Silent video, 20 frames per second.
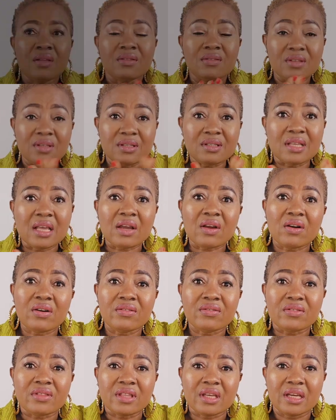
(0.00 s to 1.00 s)
the
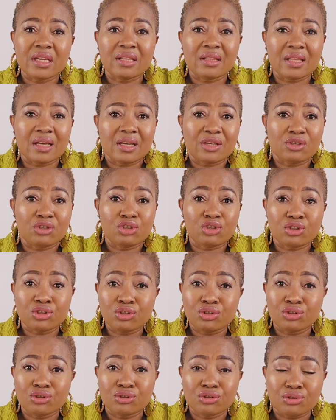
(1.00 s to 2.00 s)
second thing that you
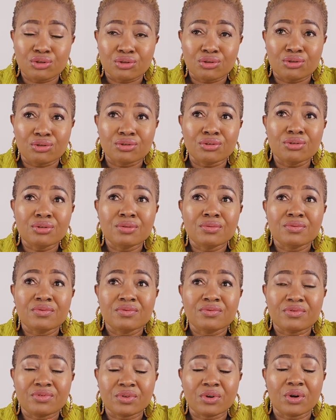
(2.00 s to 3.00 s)
shouldn't do
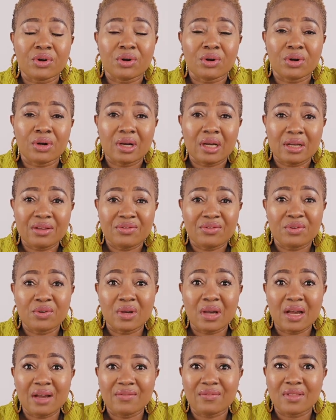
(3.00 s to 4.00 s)
for if you
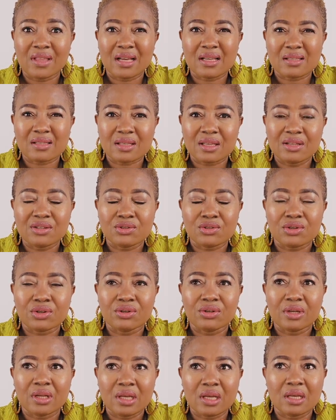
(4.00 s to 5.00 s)
have that skin
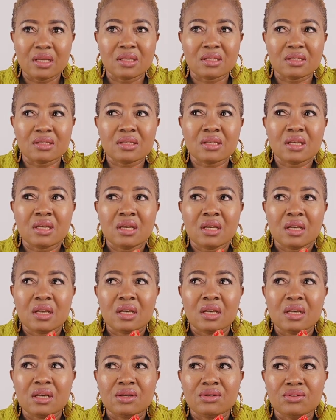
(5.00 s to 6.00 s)
tone is
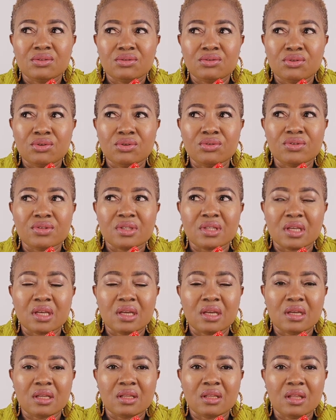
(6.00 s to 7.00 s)

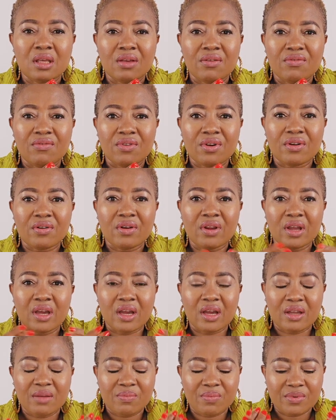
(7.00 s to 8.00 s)
using a very
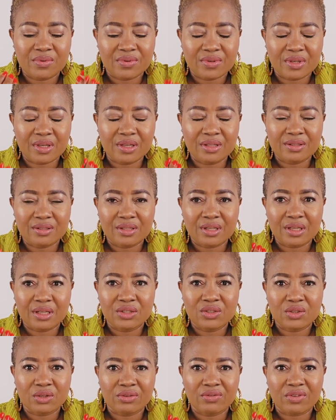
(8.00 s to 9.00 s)
high
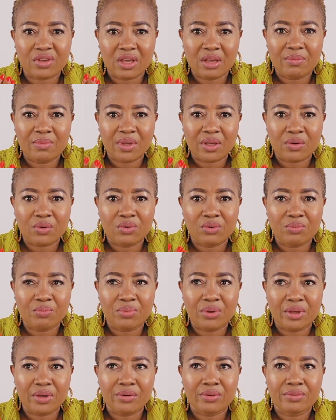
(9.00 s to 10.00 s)
percentage of chemical
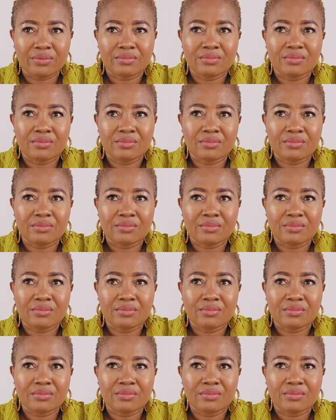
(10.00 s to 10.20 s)
peel.